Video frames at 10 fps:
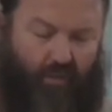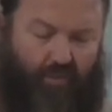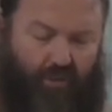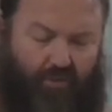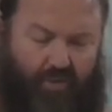
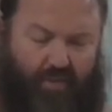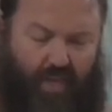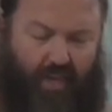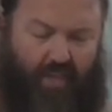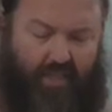The
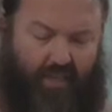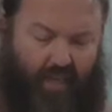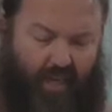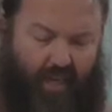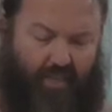Crusades,
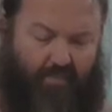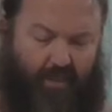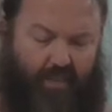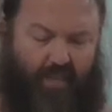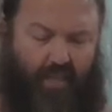as
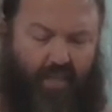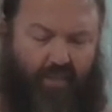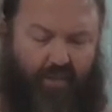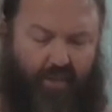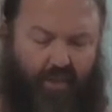much as
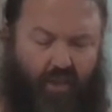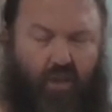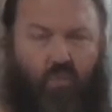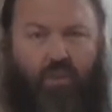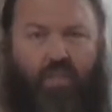anything,
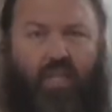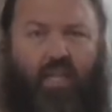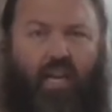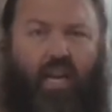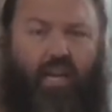were
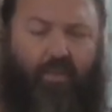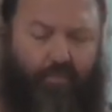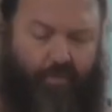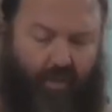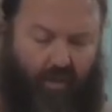declared
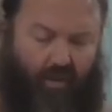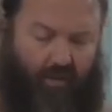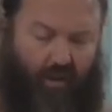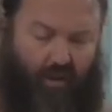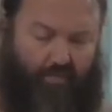
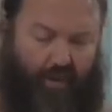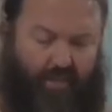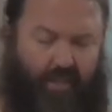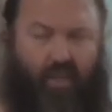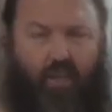
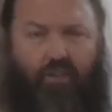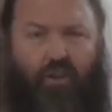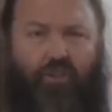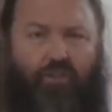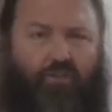basically
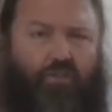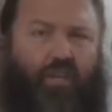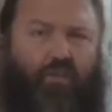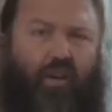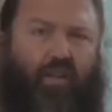on three
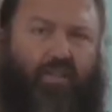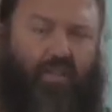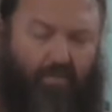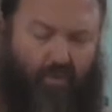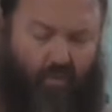grounds.
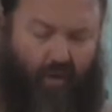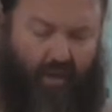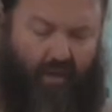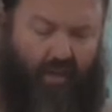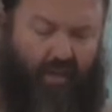Number
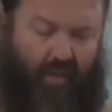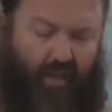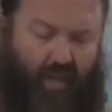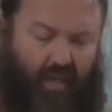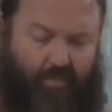one,
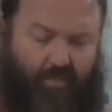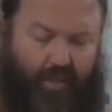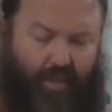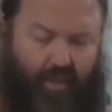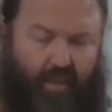
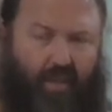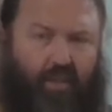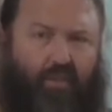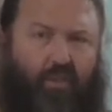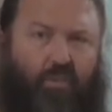
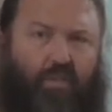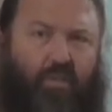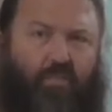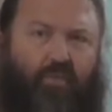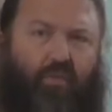it was
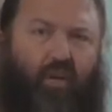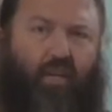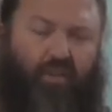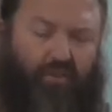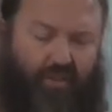to
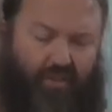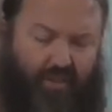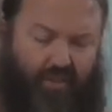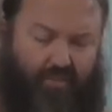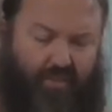provide
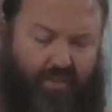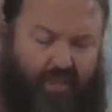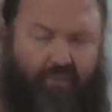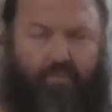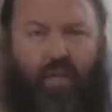Christians with
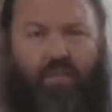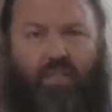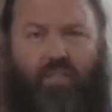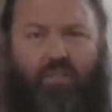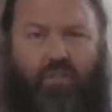safe
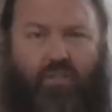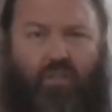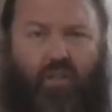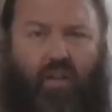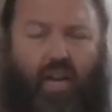passage
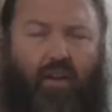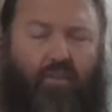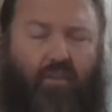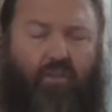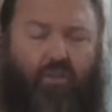to and